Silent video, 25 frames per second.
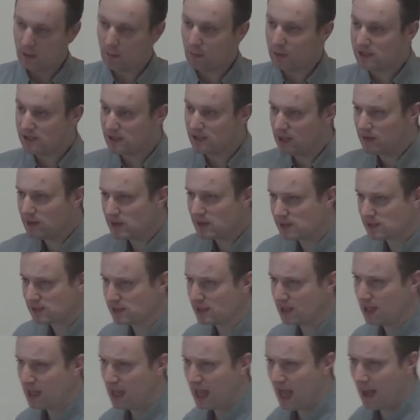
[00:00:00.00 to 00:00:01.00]
And we see
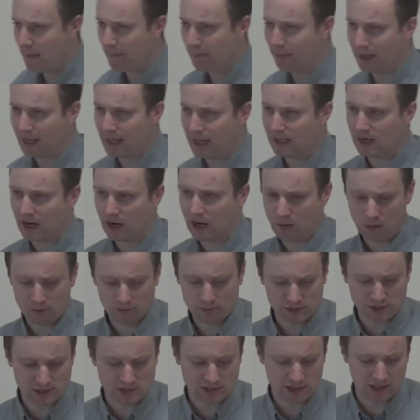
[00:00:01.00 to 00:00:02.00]
this at play in our
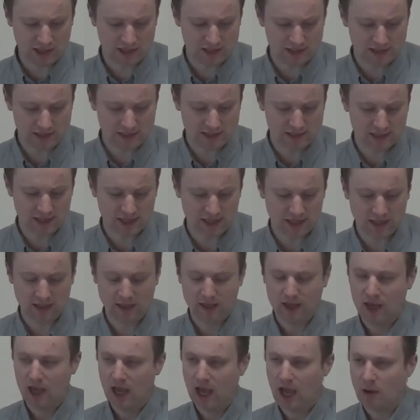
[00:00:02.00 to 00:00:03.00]
own society today.